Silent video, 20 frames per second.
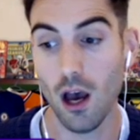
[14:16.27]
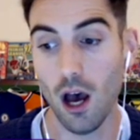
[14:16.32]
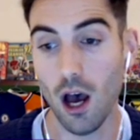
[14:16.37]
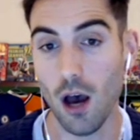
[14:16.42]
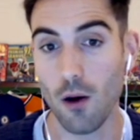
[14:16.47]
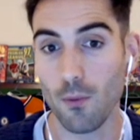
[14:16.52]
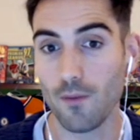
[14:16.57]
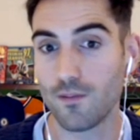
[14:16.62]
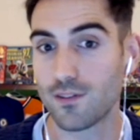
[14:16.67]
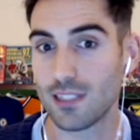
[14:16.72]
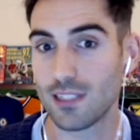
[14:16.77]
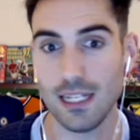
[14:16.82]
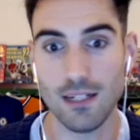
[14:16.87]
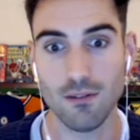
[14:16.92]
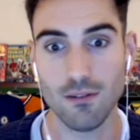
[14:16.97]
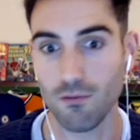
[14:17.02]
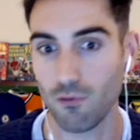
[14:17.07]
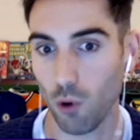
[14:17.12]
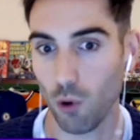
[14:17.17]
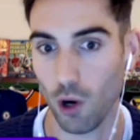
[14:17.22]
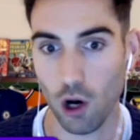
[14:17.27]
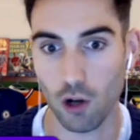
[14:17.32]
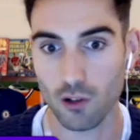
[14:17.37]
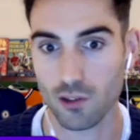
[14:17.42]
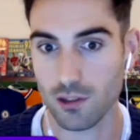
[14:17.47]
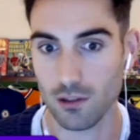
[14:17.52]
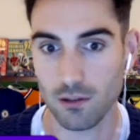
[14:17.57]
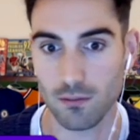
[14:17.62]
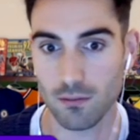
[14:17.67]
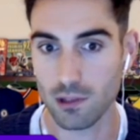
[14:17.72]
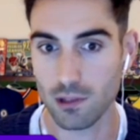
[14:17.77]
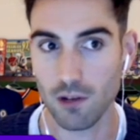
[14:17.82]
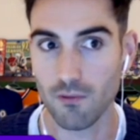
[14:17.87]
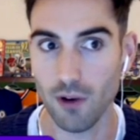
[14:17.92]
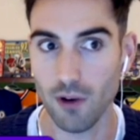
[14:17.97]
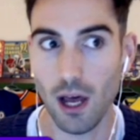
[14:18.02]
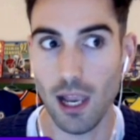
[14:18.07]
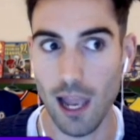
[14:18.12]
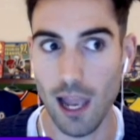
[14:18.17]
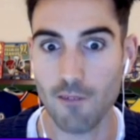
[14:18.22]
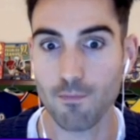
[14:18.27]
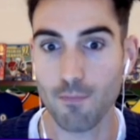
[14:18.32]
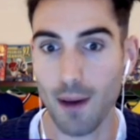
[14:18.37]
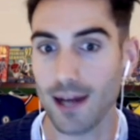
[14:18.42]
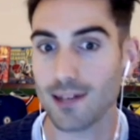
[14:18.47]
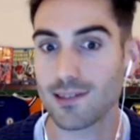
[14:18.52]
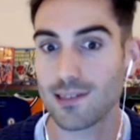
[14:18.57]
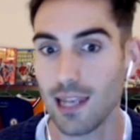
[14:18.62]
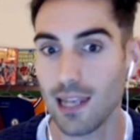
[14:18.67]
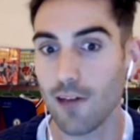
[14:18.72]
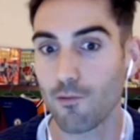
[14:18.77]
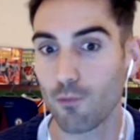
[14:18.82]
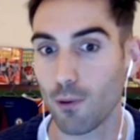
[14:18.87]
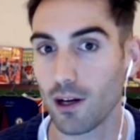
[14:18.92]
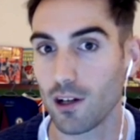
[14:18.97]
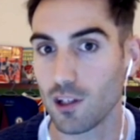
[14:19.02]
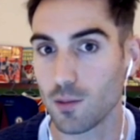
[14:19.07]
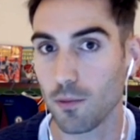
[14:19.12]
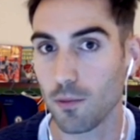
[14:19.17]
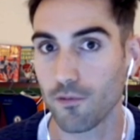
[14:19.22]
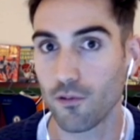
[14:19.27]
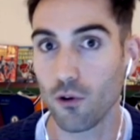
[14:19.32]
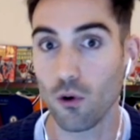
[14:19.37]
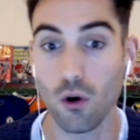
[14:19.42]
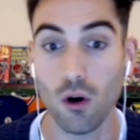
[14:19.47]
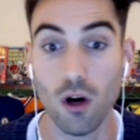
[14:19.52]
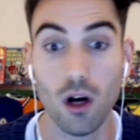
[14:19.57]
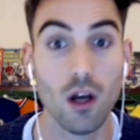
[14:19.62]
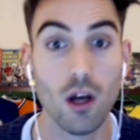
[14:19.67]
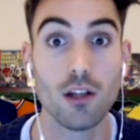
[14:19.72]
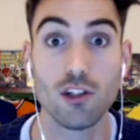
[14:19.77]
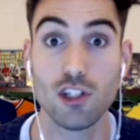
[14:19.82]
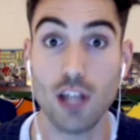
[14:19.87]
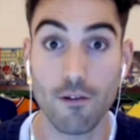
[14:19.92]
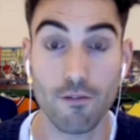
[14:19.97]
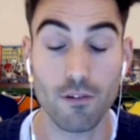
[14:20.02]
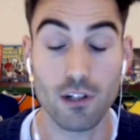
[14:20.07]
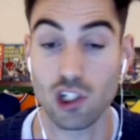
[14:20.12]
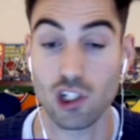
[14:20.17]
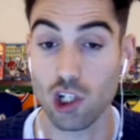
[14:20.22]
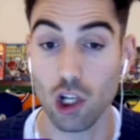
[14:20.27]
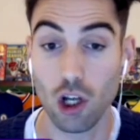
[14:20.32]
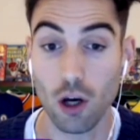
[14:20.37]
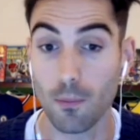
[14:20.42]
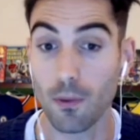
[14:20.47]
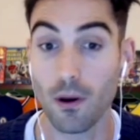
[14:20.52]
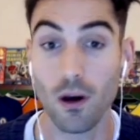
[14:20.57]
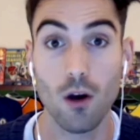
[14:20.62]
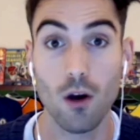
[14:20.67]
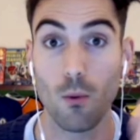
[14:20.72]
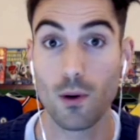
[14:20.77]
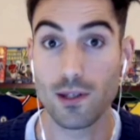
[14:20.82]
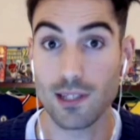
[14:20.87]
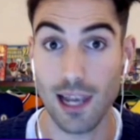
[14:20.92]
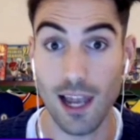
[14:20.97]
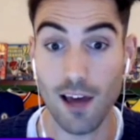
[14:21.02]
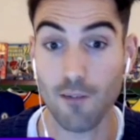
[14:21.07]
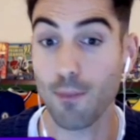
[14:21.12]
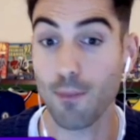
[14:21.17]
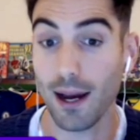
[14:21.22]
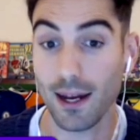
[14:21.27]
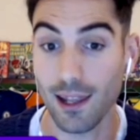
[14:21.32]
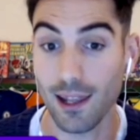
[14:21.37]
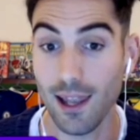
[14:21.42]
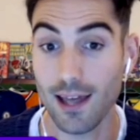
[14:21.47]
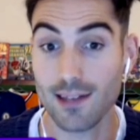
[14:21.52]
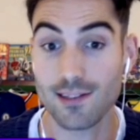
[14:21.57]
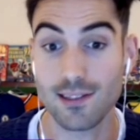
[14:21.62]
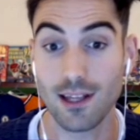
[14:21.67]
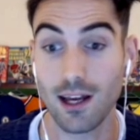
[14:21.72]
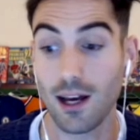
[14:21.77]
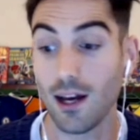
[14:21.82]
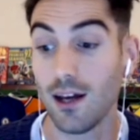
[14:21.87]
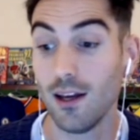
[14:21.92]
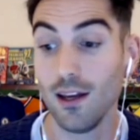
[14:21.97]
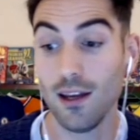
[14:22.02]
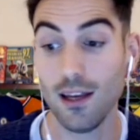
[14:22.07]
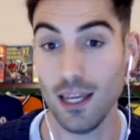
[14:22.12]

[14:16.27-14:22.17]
We've seen Roy Hodgson convert left backs to left wingers before. Jeffrey Schlupp was a left back at Leicester.